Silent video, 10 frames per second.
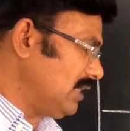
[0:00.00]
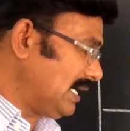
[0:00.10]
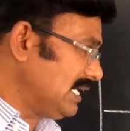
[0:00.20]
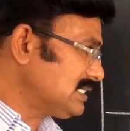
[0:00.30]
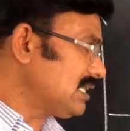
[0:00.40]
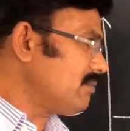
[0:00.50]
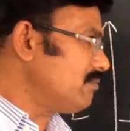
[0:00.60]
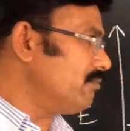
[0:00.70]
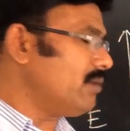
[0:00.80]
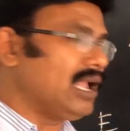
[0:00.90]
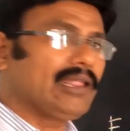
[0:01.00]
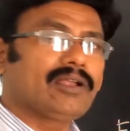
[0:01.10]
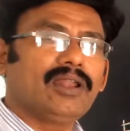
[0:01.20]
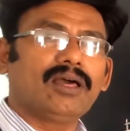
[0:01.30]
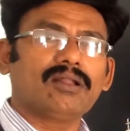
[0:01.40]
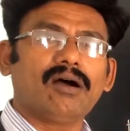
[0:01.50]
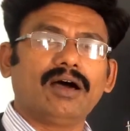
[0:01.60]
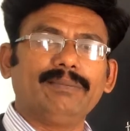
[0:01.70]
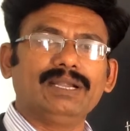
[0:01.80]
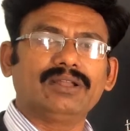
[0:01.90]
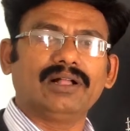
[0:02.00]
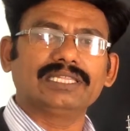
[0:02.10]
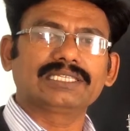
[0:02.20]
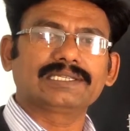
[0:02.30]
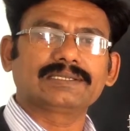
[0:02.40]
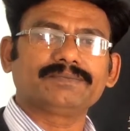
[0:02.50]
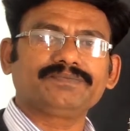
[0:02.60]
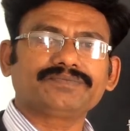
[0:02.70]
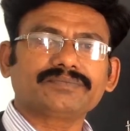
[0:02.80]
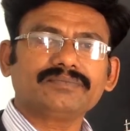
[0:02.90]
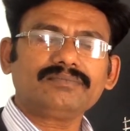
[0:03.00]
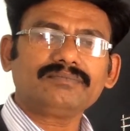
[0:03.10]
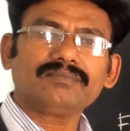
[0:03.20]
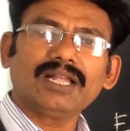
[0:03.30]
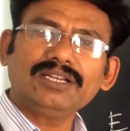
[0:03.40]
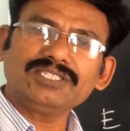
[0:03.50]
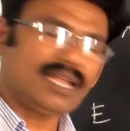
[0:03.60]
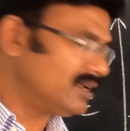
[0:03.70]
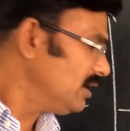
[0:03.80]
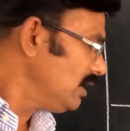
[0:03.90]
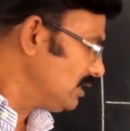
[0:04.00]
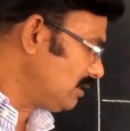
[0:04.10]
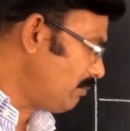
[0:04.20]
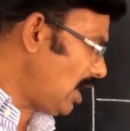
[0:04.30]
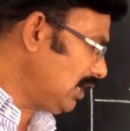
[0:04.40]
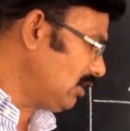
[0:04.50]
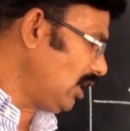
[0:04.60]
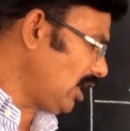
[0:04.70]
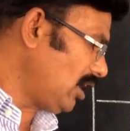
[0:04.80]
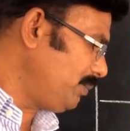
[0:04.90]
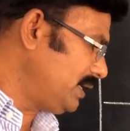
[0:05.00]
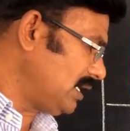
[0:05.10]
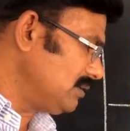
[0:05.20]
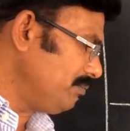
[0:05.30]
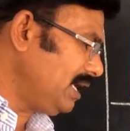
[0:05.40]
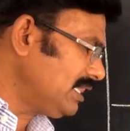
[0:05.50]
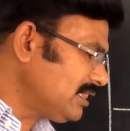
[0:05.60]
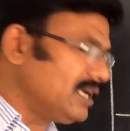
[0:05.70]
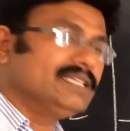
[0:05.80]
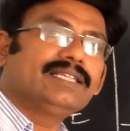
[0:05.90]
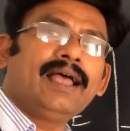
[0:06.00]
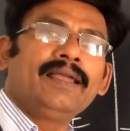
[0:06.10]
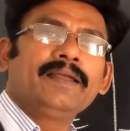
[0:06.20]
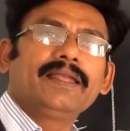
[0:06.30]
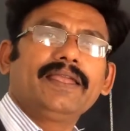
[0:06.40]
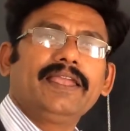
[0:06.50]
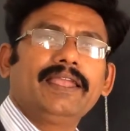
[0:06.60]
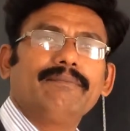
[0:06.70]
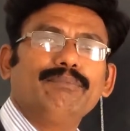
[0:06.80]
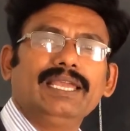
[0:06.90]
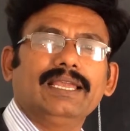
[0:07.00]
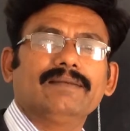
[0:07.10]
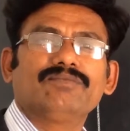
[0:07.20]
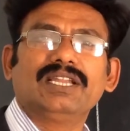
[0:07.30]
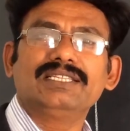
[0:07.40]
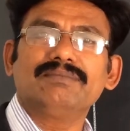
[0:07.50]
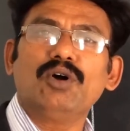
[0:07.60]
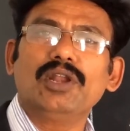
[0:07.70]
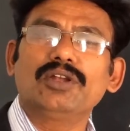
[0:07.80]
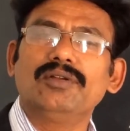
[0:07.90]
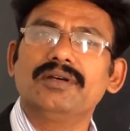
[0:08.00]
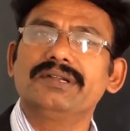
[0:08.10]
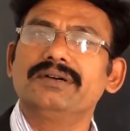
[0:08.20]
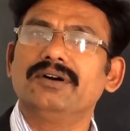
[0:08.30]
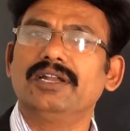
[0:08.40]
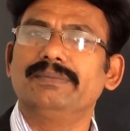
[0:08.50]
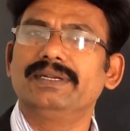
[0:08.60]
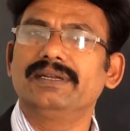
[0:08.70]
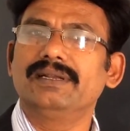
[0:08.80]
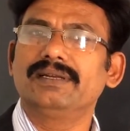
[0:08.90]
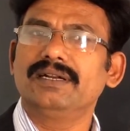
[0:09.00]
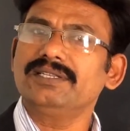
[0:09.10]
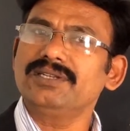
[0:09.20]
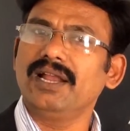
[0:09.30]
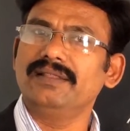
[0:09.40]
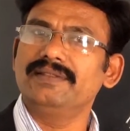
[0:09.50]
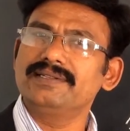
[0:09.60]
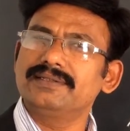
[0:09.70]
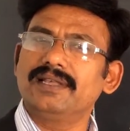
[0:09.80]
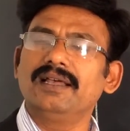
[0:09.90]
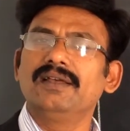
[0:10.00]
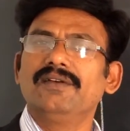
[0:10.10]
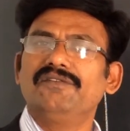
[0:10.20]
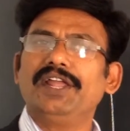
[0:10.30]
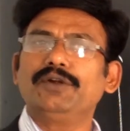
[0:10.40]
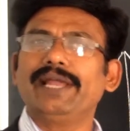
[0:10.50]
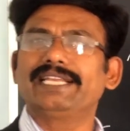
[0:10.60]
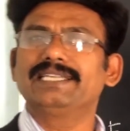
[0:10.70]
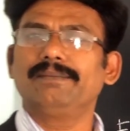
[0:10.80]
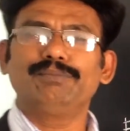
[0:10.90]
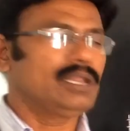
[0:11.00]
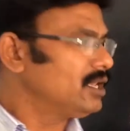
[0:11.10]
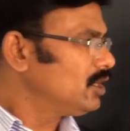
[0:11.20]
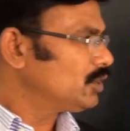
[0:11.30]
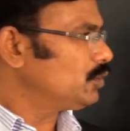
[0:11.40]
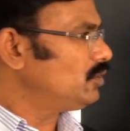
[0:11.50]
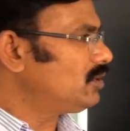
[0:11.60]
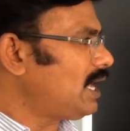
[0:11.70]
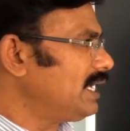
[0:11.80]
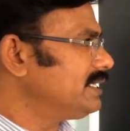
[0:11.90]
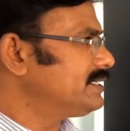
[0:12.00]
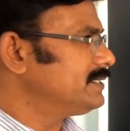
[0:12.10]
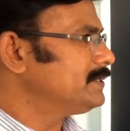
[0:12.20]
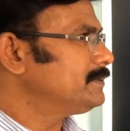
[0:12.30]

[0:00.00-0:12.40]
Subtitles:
That is molecular orbitals. Understand? The molecular orbital mean that is the AB. That is the molecular orbital. Understand? This is the very good example. You draw it.